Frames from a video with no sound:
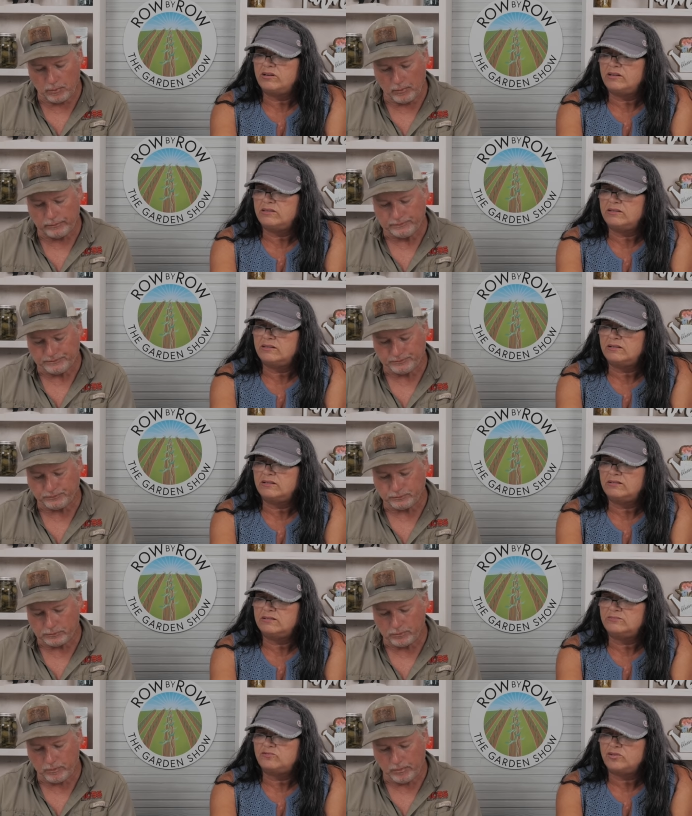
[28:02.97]
Speaker 1: in
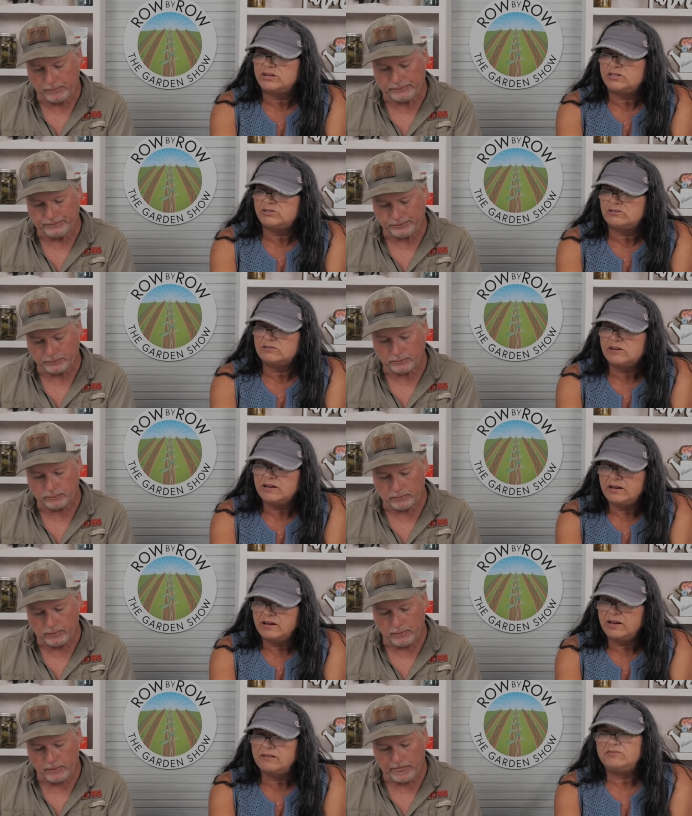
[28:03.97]
the freezer.
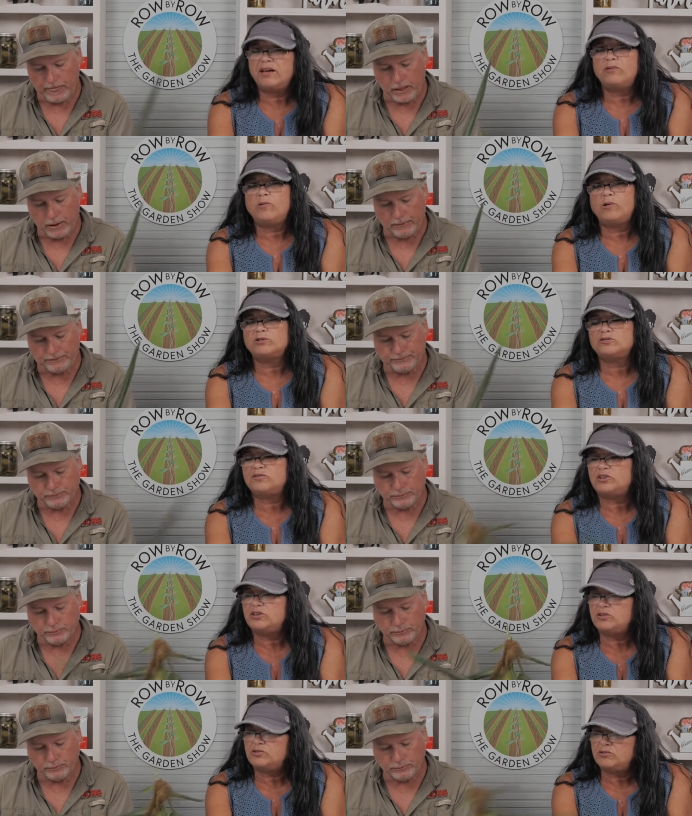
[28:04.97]
And if that works for
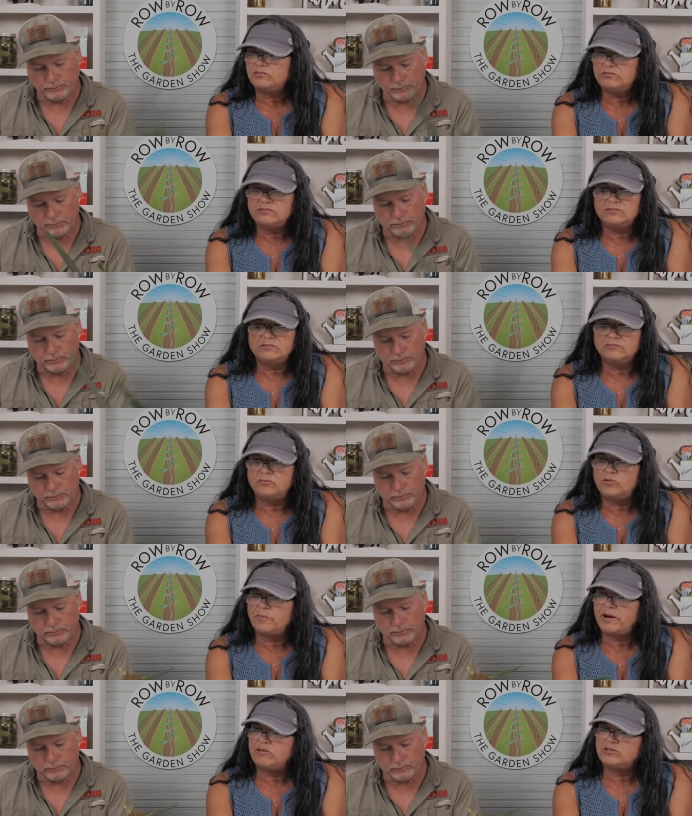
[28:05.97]
you,
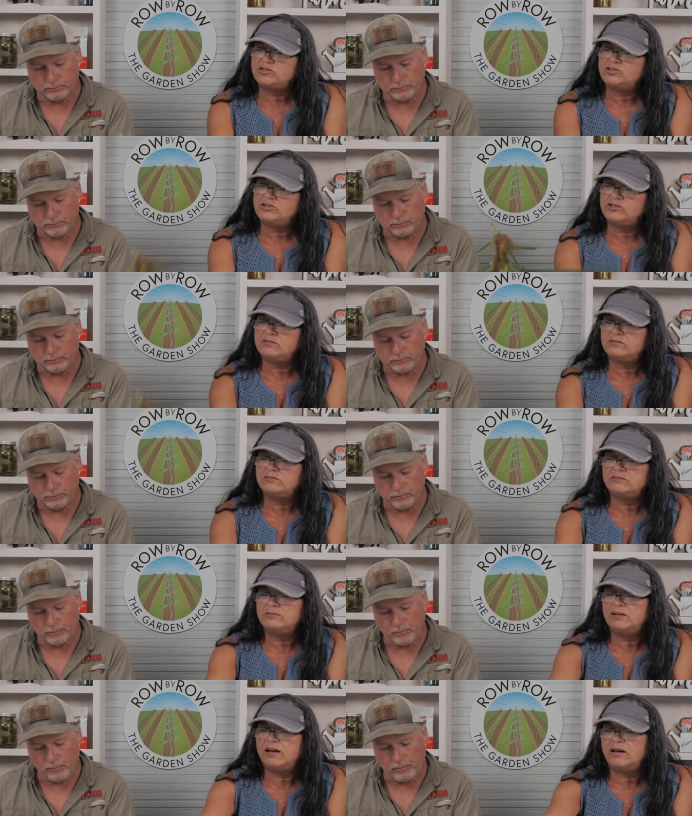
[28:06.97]
more power to you.
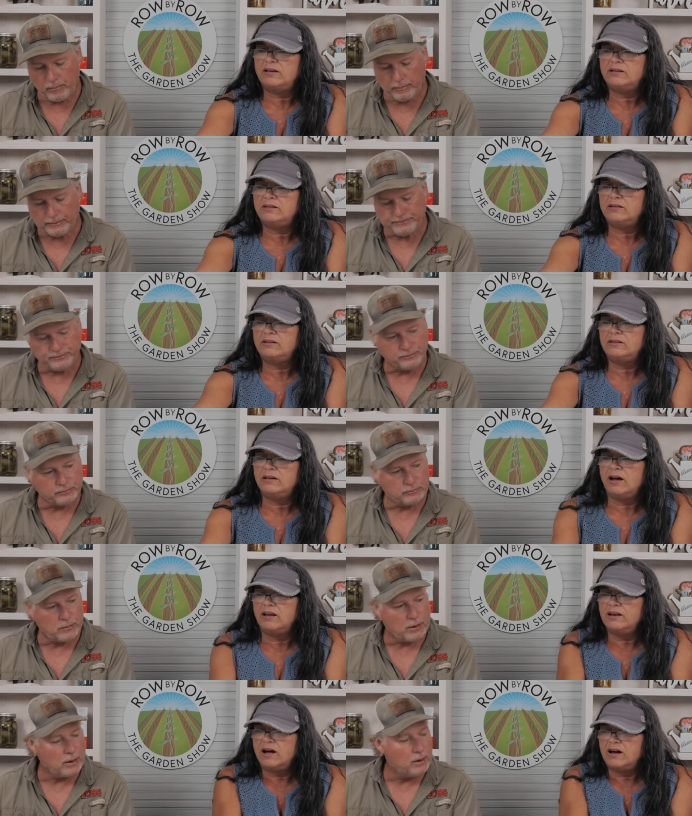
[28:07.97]

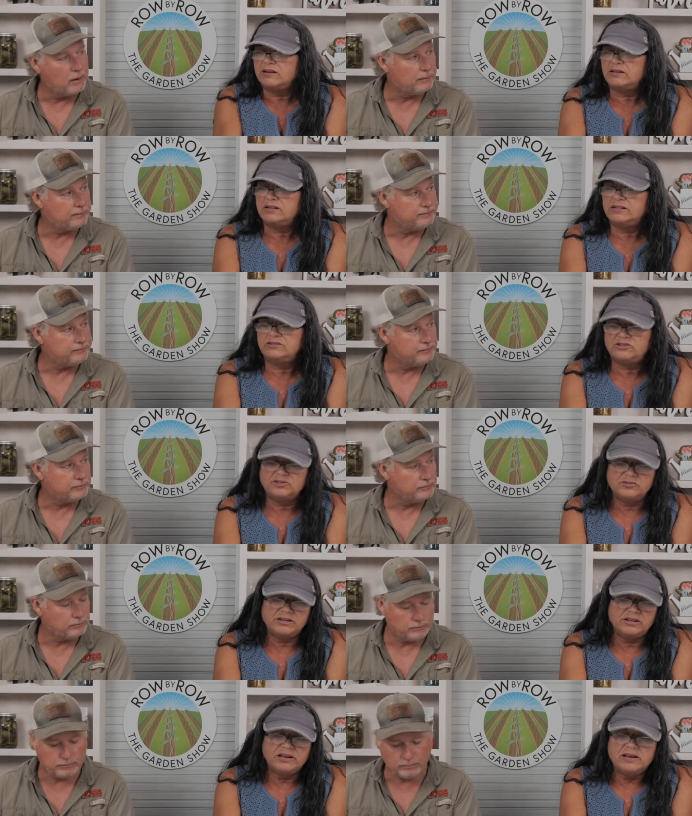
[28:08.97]
Not knocking it, do
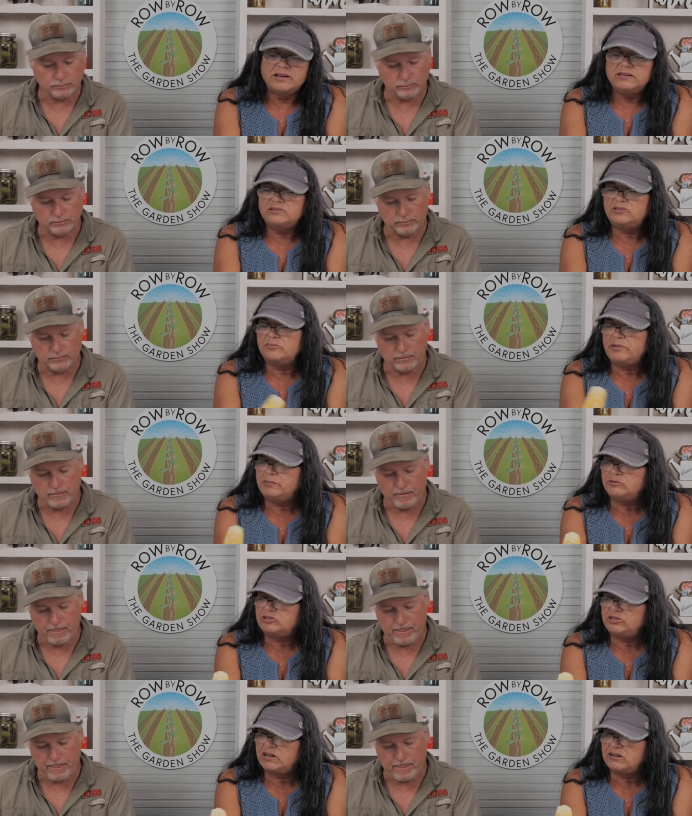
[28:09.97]
it. Some people
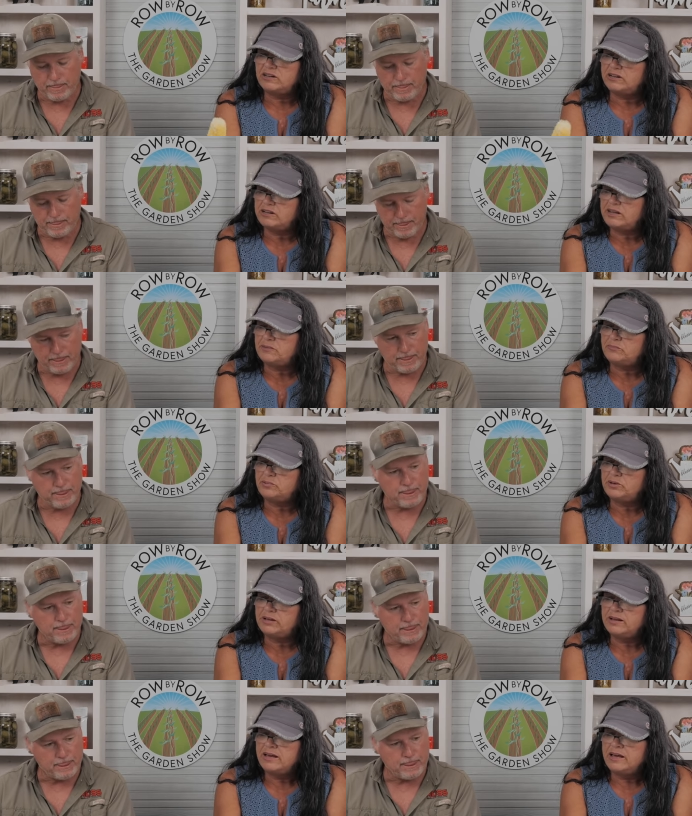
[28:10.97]
shuck it and
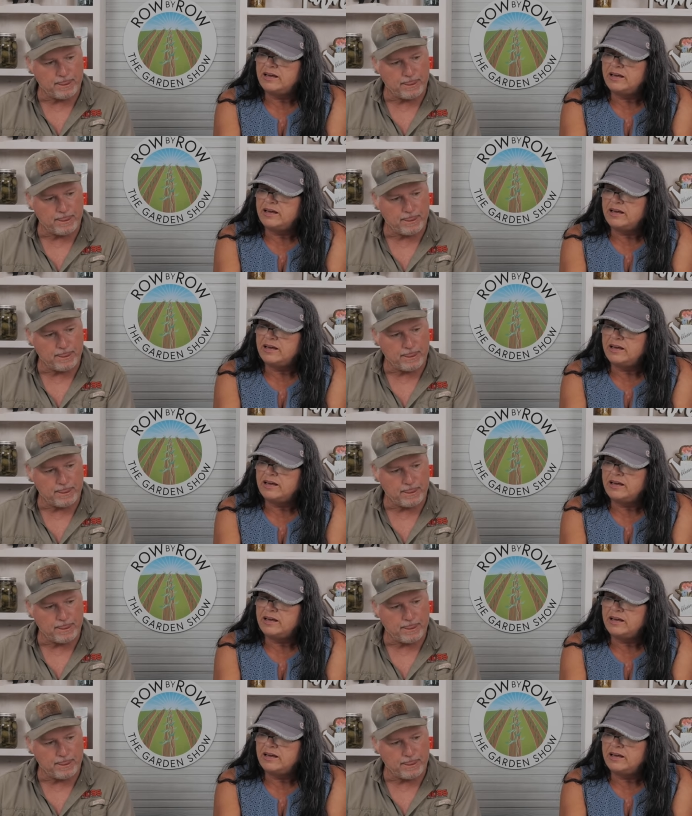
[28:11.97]
put,